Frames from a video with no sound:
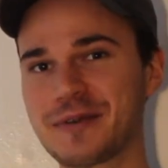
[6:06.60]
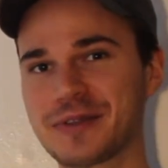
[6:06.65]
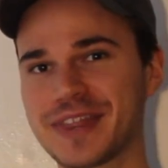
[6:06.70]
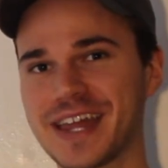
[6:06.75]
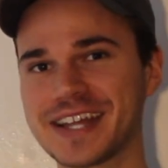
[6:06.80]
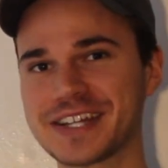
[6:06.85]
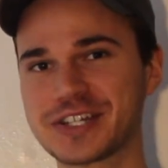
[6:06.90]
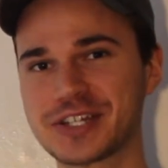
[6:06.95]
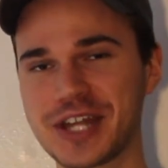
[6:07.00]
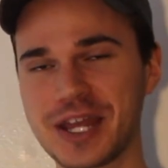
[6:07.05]
with
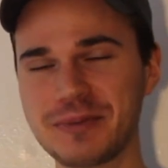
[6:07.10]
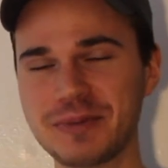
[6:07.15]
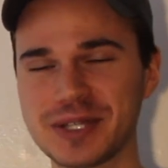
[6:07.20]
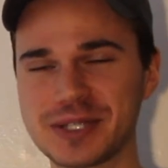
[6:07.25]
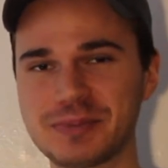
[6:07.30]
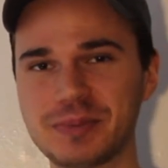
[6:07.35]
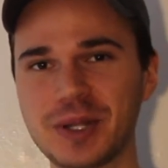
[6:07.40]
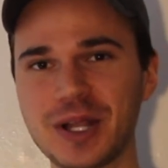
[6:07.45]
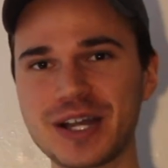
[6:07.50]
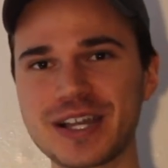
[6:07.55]
that shameless
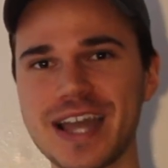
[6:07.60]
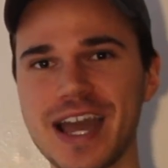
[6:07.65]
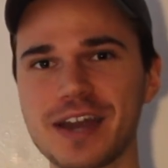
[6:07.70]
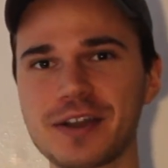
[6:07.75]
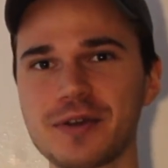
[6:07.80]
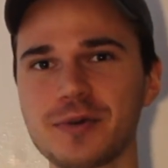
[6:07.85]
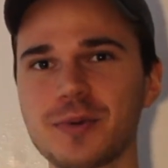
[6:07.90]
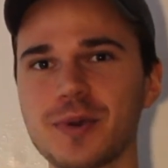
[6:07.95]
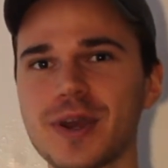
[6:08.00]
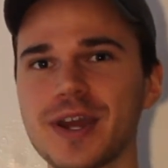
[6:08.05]
plug out
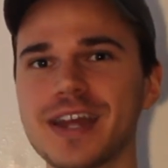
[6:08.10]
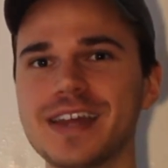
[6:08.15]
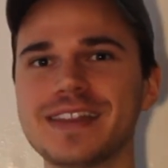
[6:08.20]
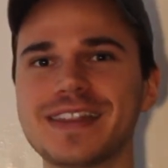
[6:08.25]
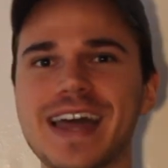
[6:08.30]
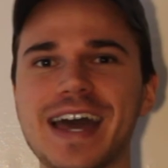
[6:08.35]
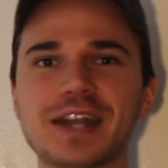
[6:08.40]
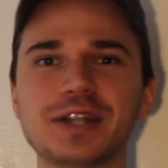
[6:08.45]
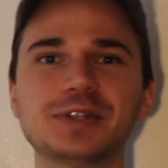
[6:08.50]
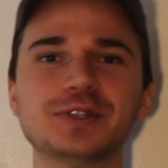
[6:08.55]
of the way,
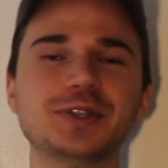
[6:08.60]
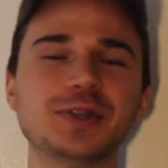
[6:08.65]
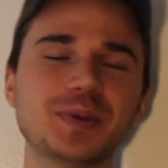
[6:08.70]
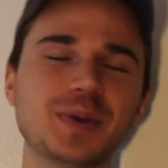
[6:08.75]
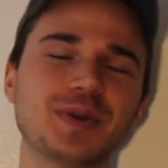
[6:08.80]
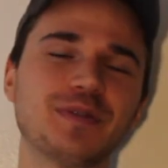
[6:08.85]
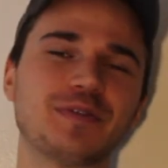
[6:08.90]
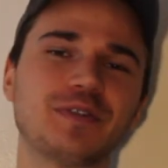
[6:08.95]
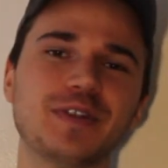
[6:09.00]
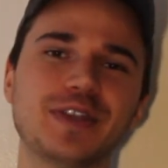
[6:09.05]
that'll do
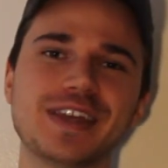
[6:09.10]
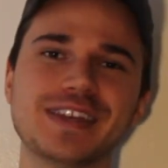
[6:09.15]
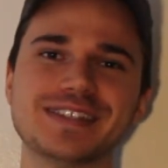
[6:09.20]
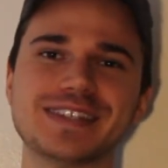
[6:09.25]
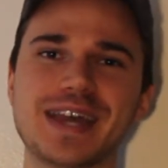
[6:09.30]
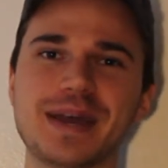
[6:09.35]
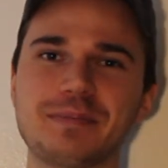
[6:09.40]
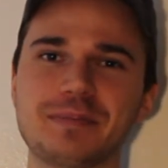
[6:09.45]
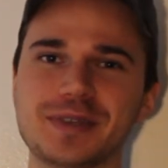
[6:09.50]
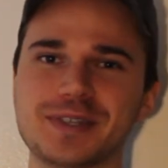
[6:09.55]
it for this
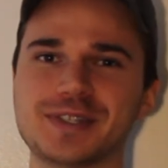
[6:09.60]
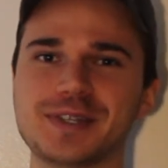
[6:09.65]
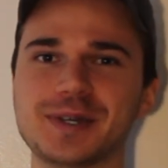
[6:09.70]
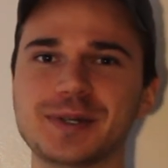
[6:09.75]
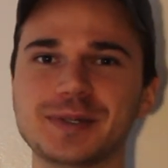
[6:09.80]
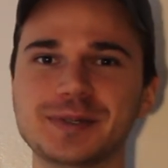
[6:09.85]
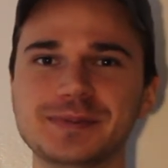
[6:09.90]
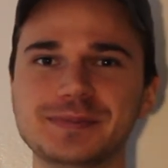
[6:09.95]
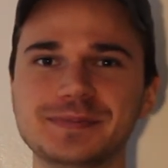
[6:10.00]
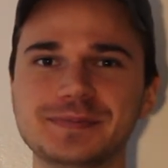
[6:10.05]

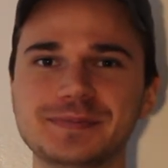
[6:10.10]
episode.